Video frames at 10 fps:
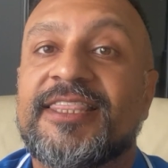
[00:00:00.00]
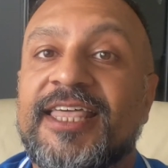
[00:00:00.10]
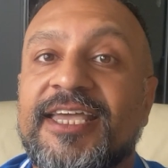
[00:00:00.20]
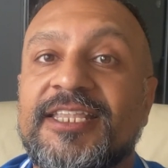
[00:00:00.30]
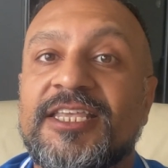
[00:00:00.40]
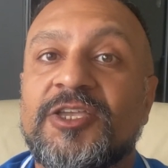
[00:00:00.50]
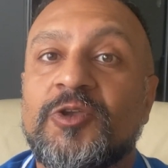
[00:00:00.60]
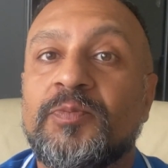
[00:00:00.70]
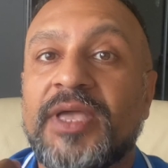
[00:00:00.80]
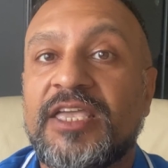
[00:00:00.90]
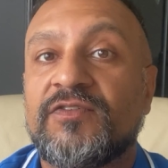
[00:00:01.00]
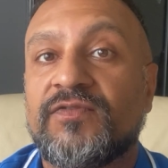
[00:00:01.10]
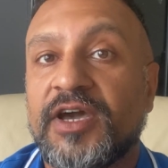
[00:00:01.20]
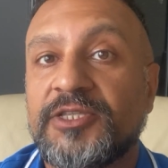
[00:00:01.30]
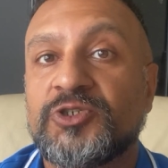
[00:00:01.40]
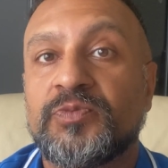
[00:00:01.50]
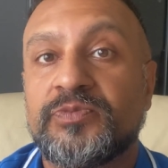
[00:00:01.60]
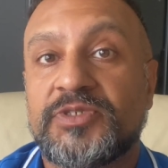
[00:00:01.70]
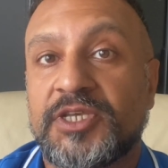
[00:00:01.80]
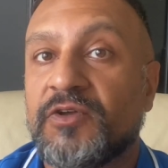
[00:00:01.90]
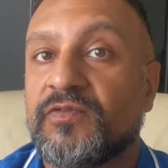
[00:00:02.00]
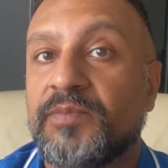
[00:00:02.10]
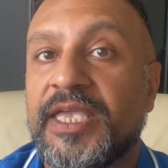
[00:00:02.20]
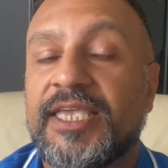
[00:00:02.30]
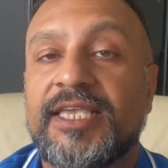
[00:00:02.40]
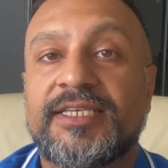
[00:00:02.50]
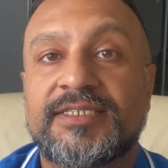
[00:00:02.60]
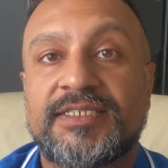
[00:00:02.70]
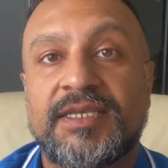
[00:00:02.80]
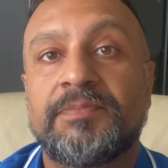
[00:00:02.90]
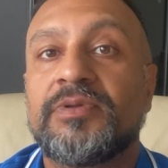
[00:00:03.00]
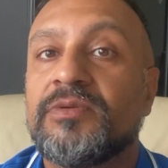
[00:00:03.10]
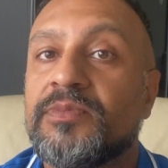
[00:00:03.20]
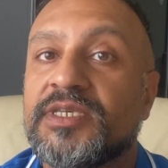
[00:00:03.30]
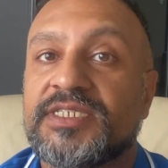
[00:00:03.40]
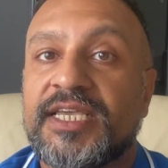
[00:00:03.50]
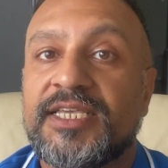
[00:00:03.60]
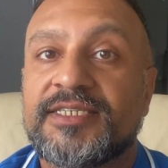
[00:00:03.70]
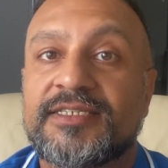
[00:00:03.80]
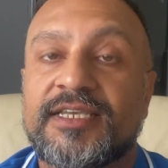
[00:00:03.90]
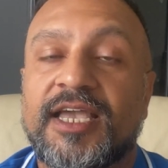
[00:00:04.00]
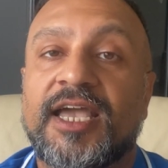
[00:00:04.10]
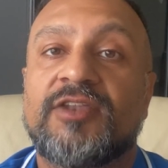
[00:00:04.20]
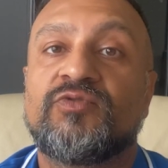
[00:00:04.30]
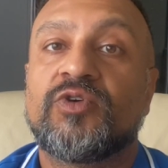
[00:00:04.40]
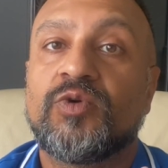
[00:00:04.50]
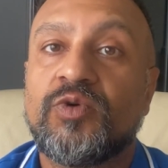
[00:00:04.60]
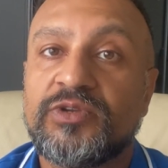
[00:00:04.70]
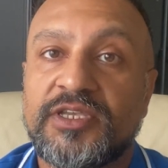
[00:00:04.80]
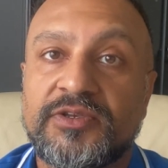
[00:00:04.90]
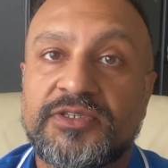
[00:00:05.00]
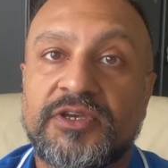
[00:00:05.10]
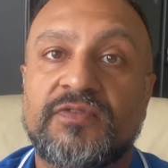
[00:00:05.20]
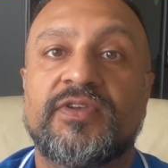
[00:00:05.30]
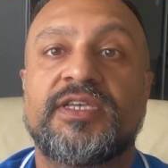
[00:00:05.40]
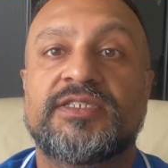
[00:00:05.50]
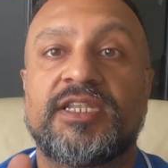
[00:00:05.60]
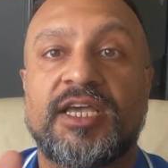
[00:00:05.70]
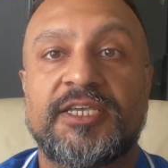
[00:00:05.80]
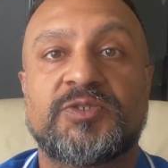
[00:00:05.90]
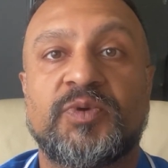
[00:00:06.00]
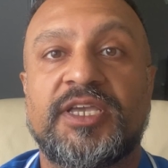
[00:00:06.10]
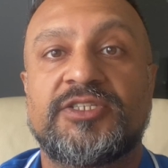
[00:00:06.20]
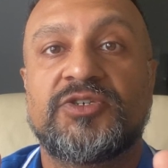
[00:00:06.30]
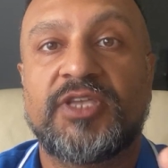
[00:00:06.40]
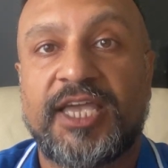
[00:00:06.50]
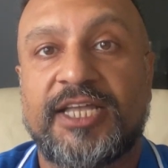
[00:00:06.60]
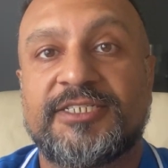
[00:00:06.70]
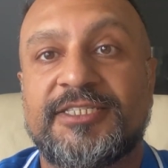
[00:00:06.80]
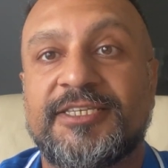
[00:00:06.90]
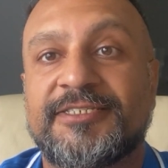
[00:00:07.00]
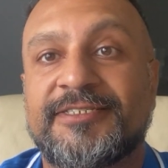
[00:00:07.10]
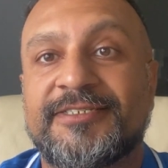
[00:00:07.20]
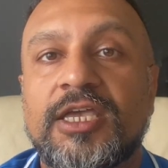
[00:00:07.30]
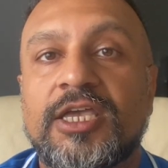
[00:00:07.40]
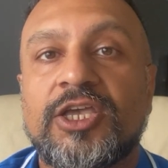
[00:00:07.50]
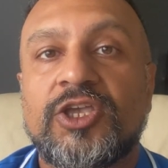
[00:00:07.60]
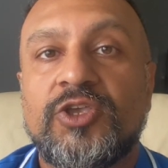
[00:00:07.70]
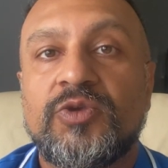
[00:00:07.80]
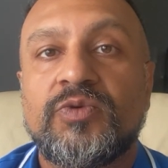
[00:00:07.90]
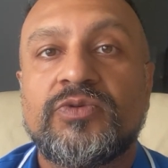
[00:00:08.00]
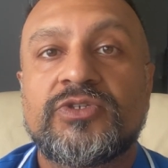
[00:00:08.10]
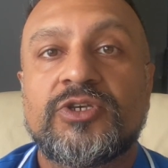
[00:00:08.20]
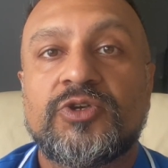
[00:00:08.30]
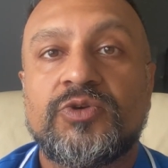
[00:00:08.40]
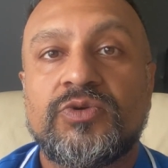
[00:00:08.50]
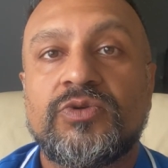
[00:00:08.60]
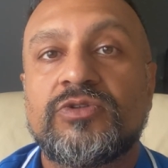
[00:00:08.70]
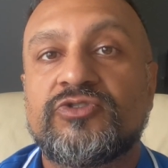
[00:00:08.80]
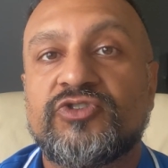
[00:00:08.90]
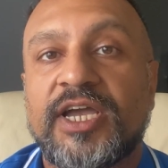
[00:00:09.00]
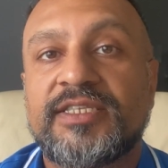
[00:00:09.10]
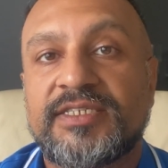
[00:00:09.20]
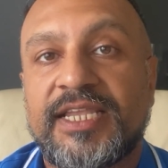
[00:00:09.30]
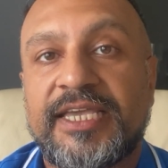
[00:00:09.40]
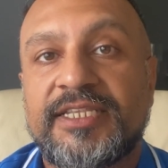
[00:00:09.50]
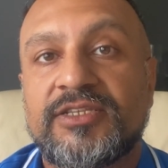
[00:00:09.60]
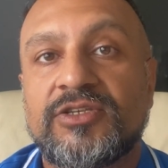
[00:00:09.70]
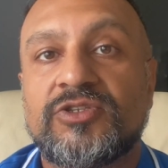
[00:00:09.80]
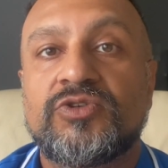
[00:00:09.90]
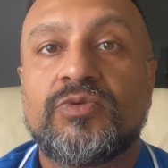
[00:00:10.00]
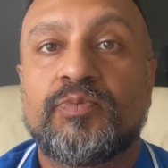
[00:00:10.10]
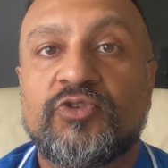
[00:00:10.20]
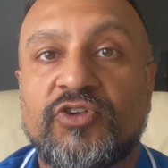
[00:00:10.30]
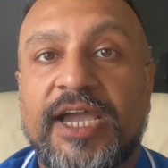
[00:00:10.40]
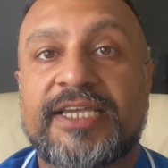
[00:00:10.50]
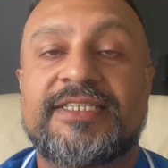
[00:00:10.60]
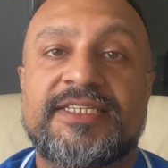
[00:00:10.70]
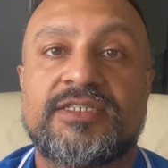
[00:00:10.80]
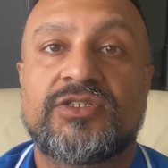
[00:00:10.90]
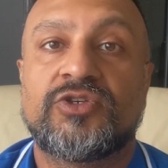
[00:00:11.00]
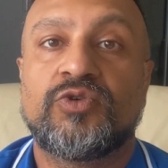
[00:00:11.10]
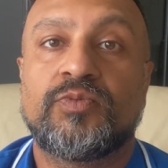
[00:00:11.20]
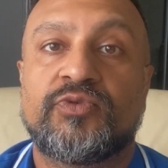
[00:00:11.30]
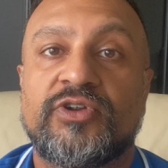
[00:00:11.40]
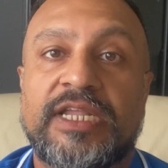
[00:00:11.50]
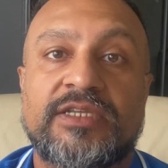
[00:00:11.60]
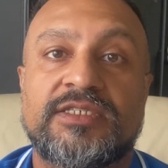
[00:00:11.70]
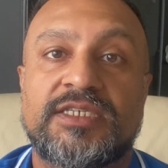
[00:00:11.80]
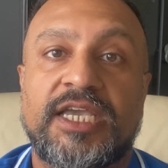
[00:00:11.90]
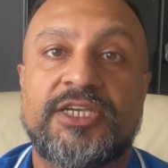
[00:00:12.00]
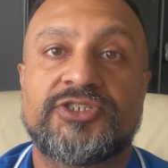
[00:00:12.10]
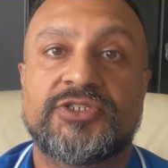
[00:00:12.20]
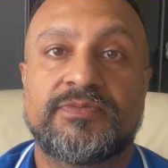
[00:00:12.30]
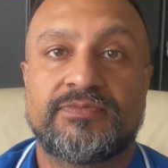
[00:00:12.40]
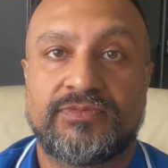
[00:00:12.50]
Then you may find yourself making simple mistakes, and recording yourself is a nice way to catch this. Use Google Translate to practice your pronunciation.